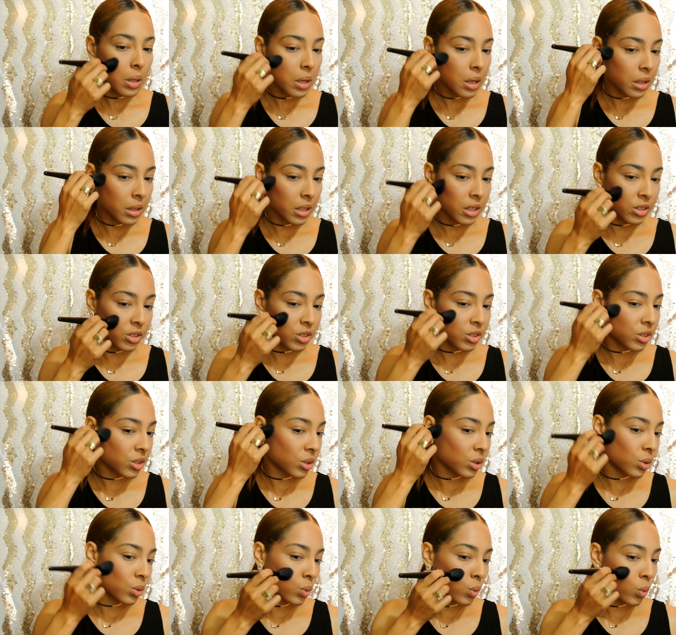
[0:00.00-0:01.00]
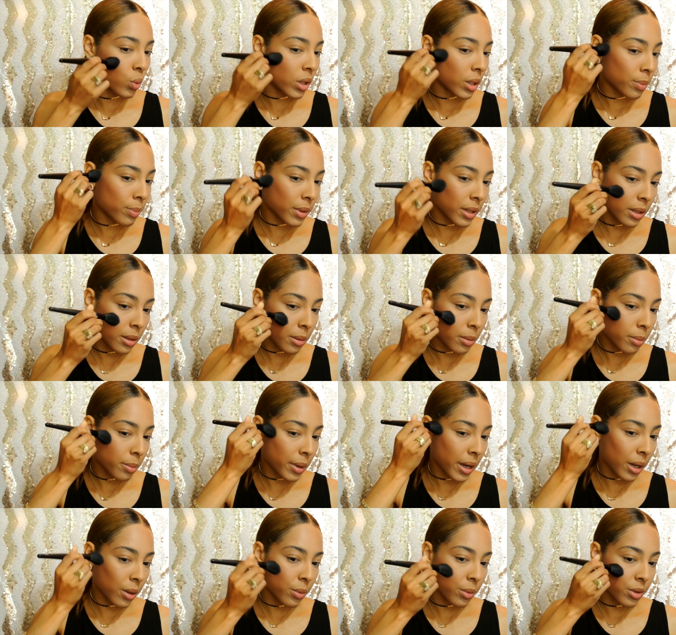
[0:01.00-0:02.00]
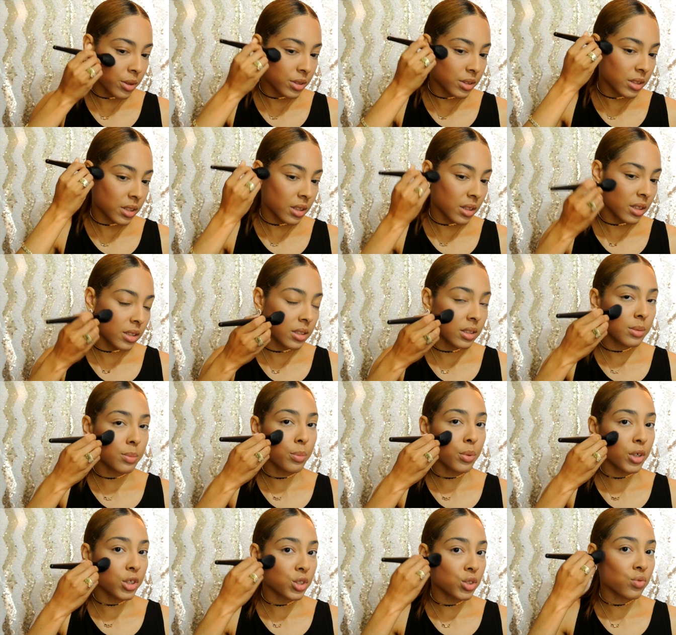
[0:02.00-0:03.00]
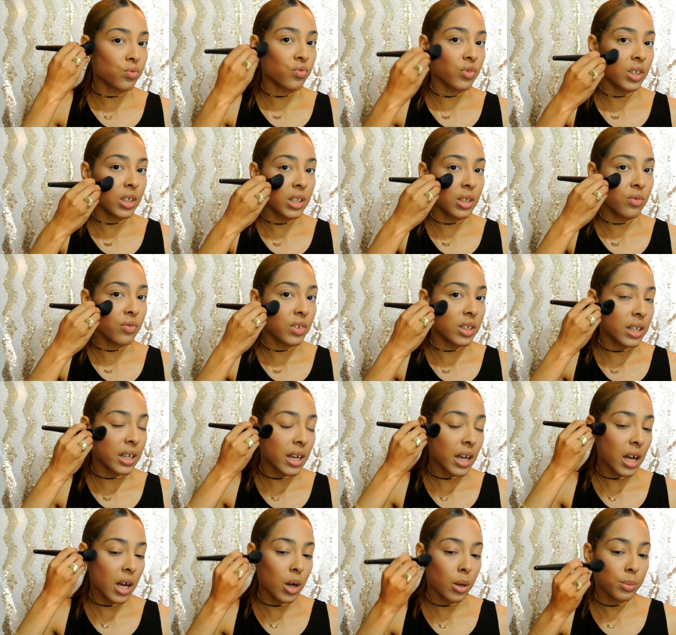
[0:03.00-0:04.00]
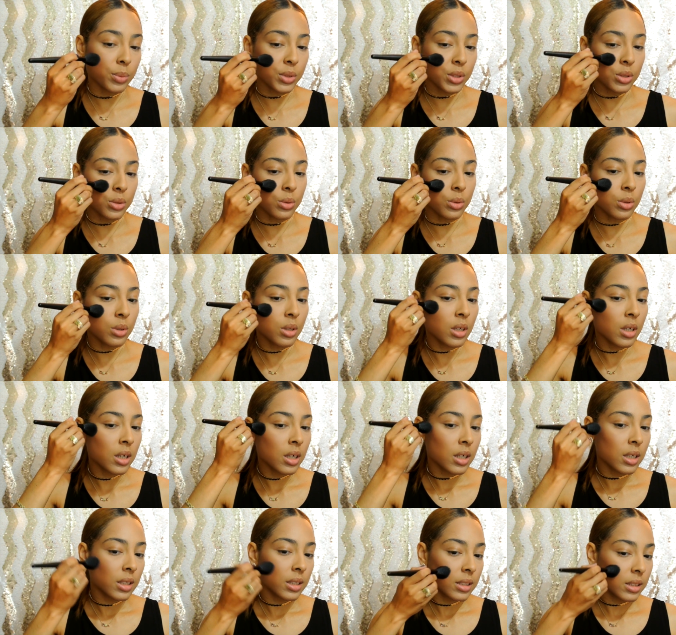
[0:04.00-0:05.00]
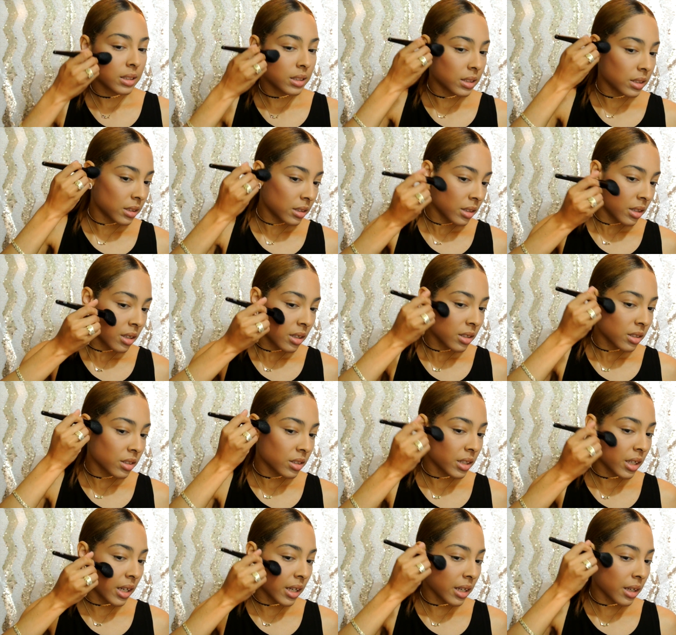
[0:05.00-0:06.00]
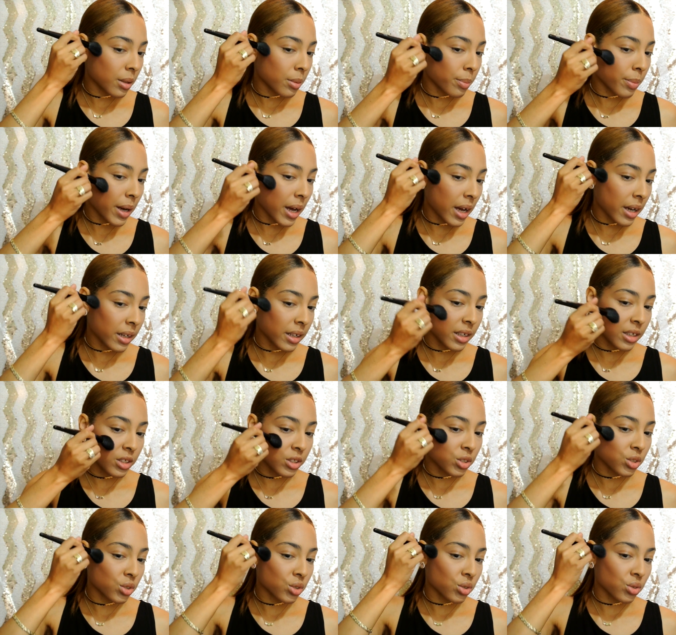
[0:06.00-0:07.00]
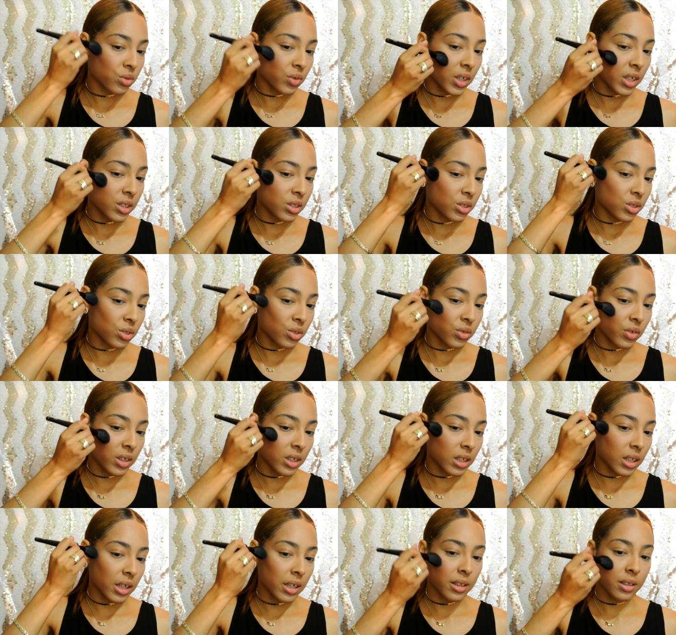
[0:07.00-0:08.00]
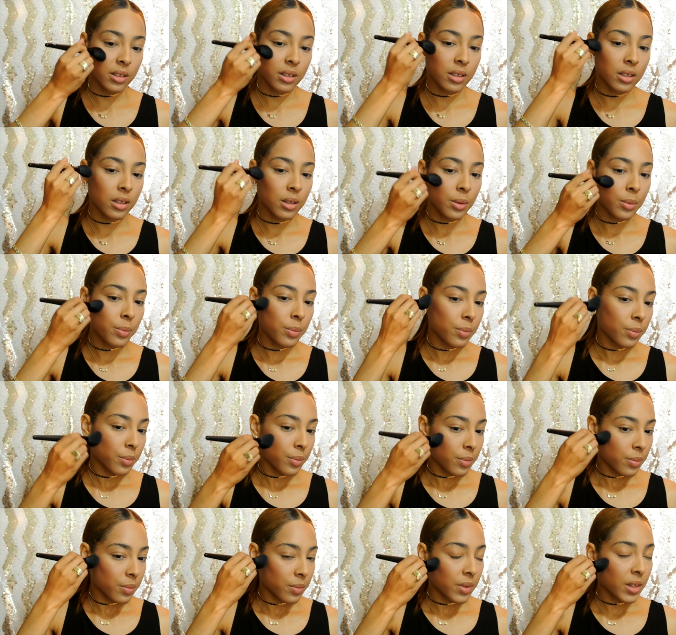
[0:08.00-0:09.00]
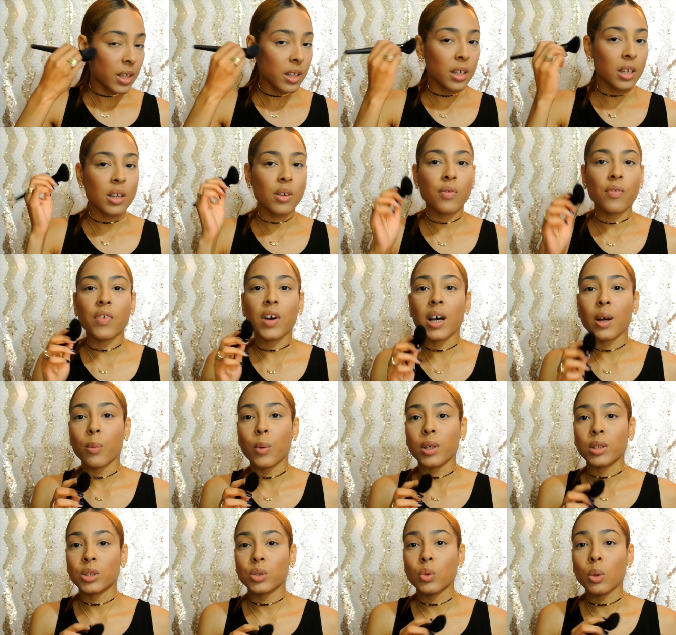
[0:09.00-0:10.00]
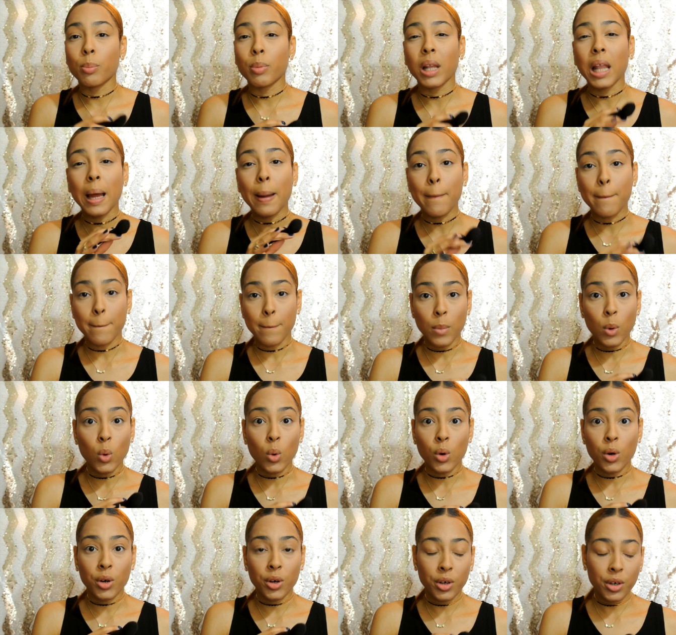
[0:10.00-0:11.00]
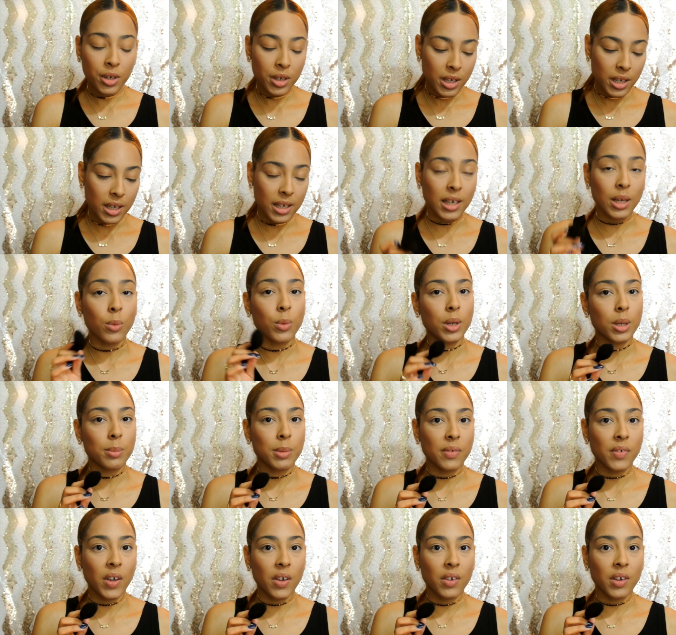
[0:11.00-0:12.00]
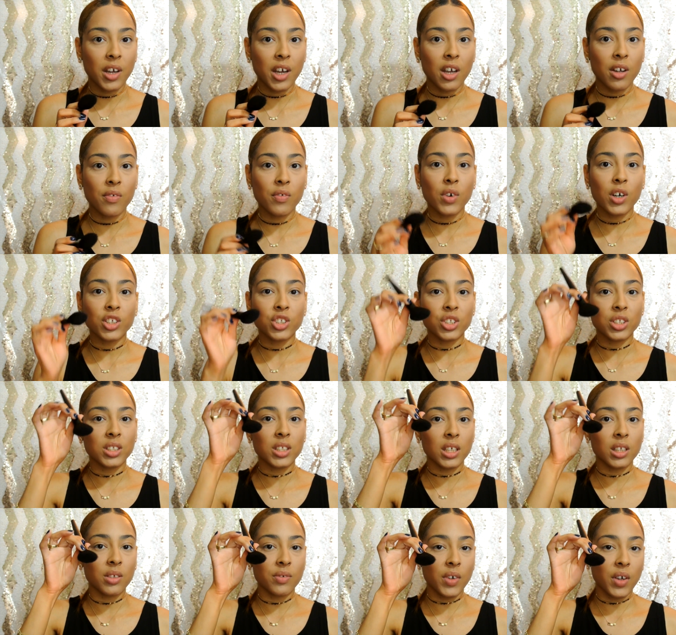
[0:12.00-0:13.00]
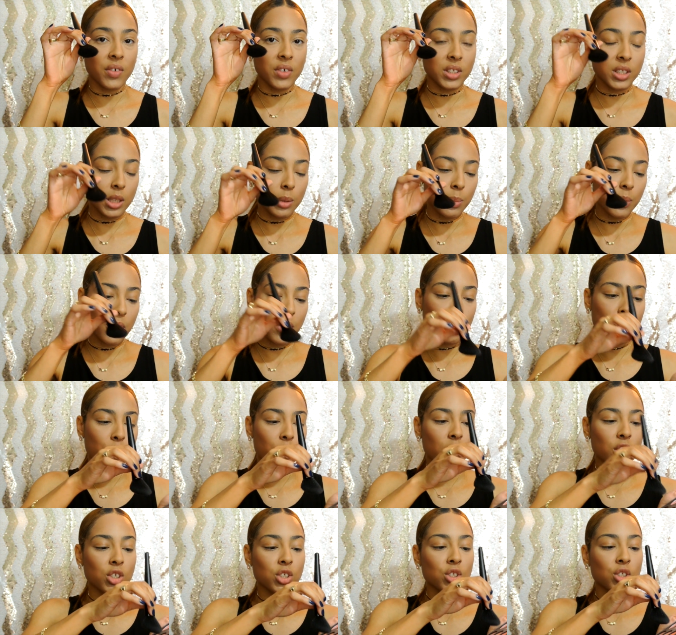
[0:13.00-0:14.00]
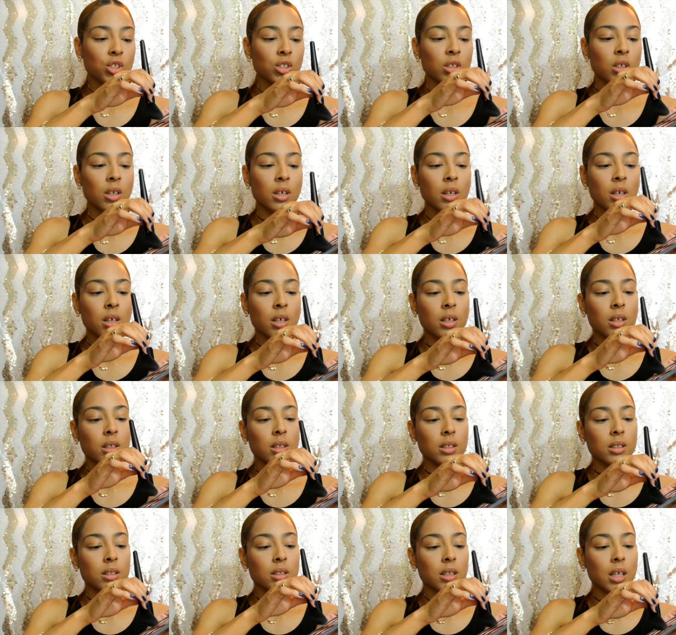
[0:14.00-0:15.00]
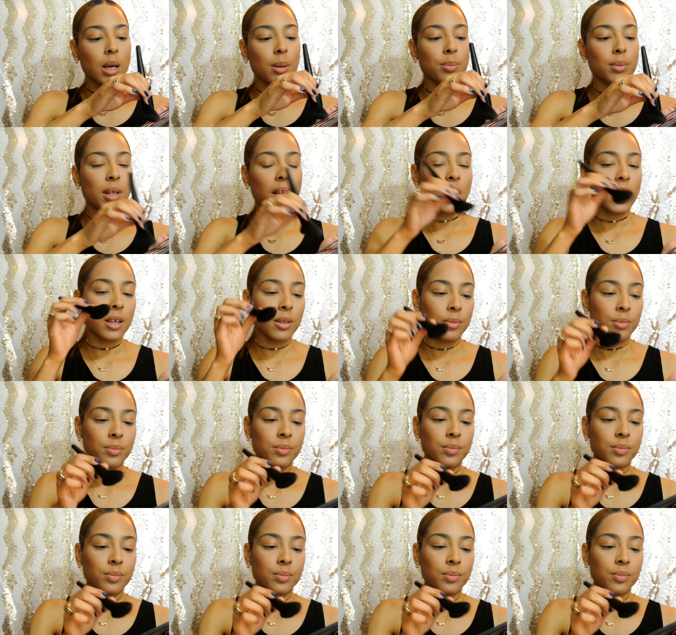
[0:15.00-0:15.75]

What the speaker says: and then just sweep it backwards. And this brush really helps you take it back in a straight line. And then if I want to apply more and I want to be very careful, I just take the very tip of the brush, tap that,